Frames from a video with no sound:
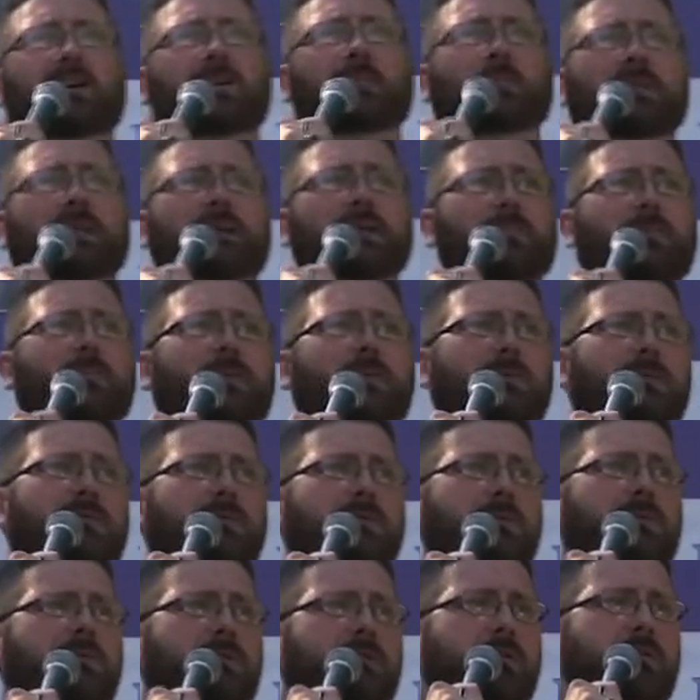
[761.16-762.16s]
on people,
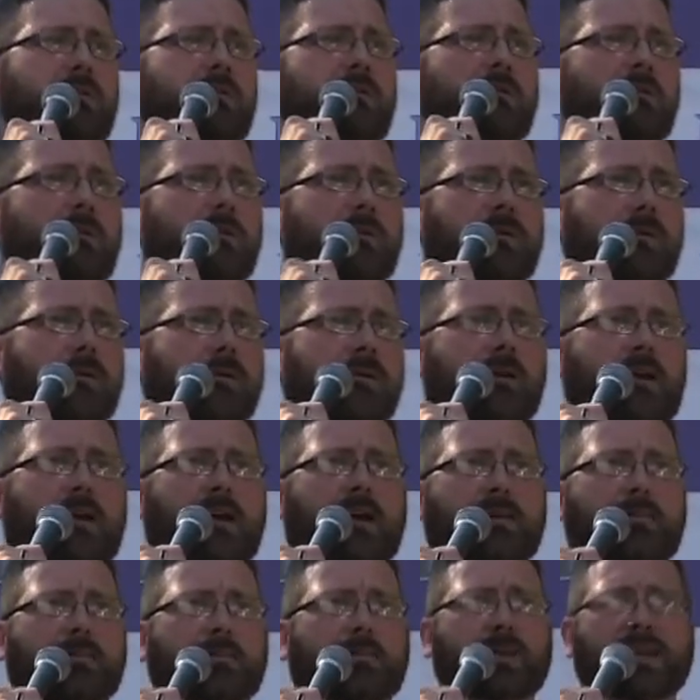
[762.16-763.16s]

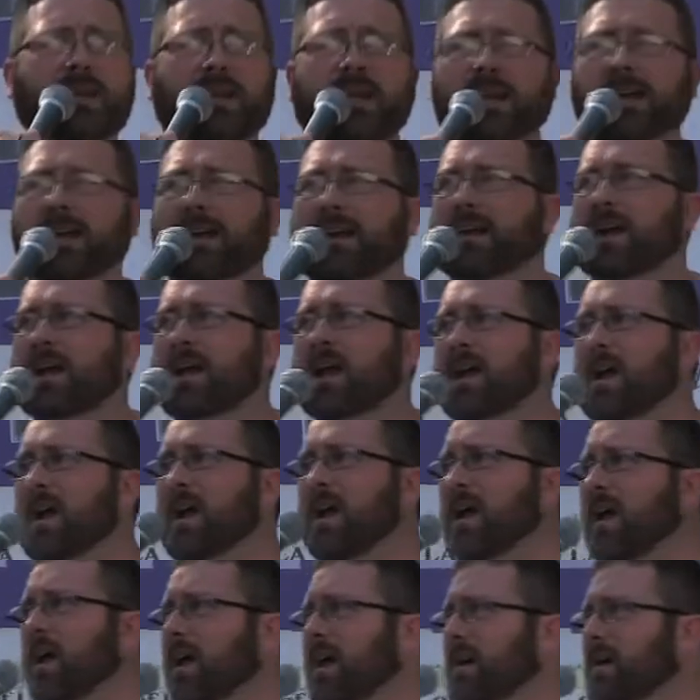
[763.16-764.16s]
and being
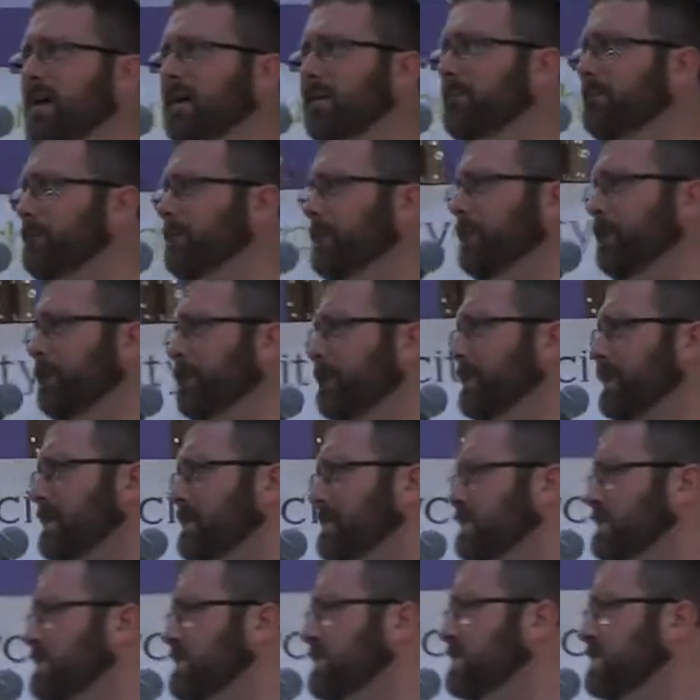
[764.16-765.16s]

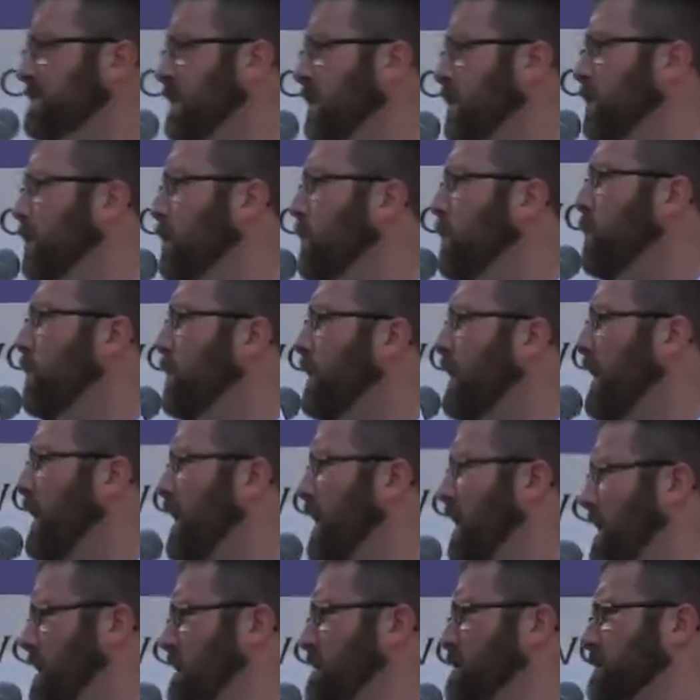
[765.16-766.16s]
so
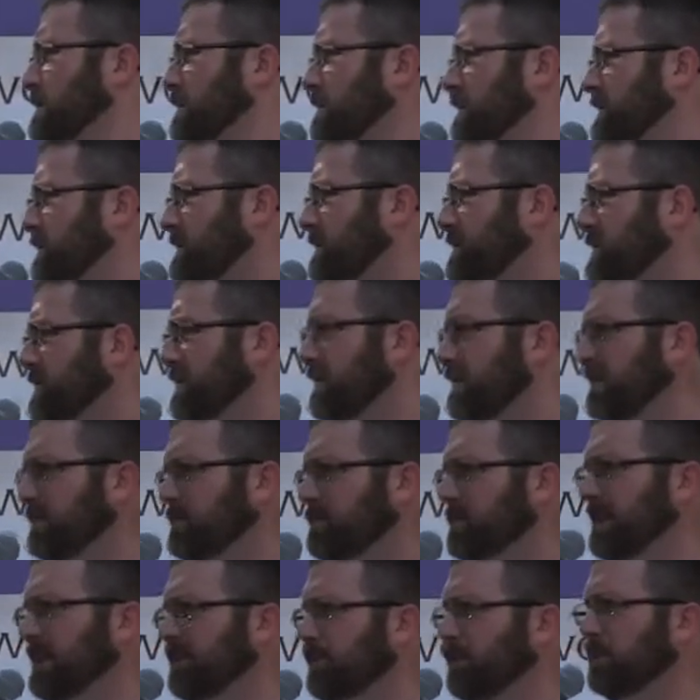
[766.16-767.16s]
heartless to
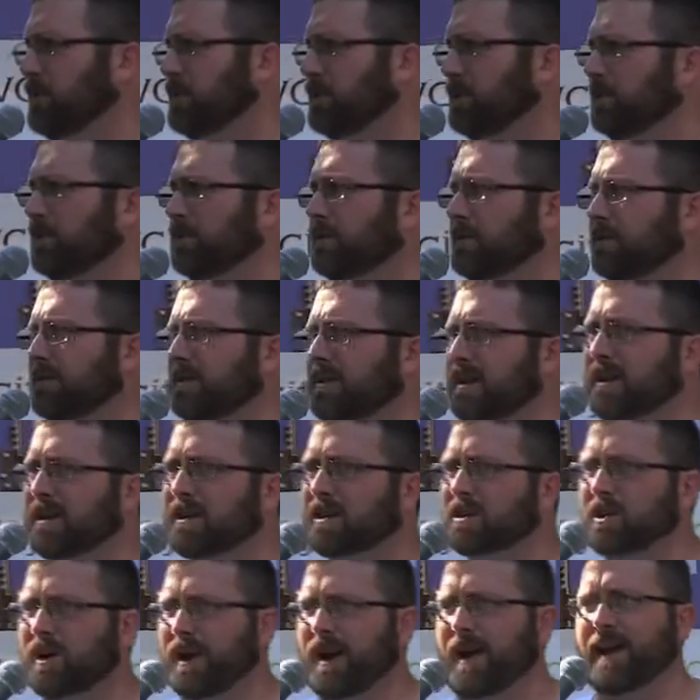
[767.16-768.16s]
these people that
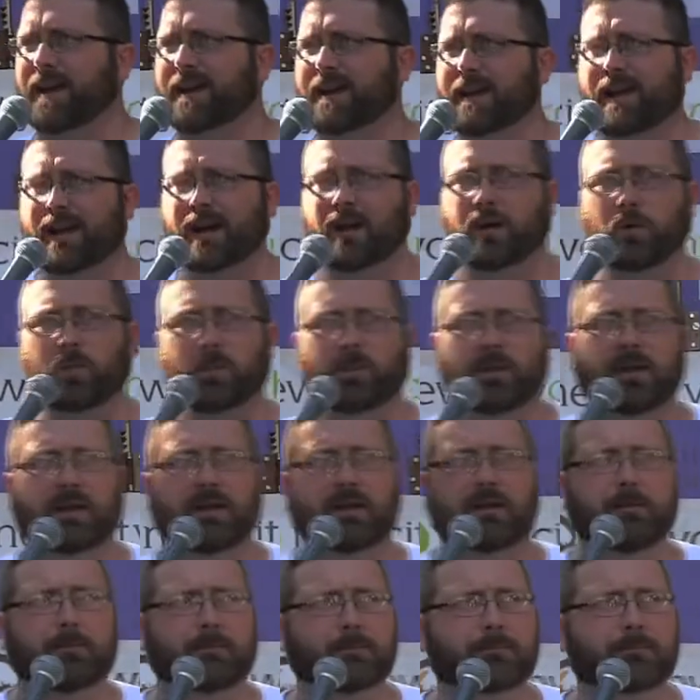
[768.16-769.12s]
are trying to help me.